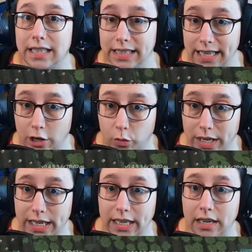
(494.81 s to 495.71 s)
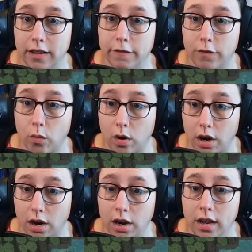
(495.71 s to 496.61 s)
stay green
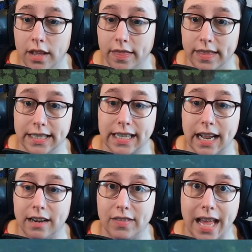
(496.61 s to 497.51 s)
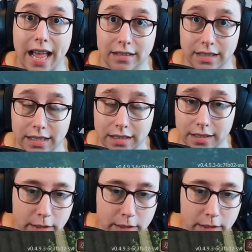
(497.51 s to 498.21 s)
for this side of the island.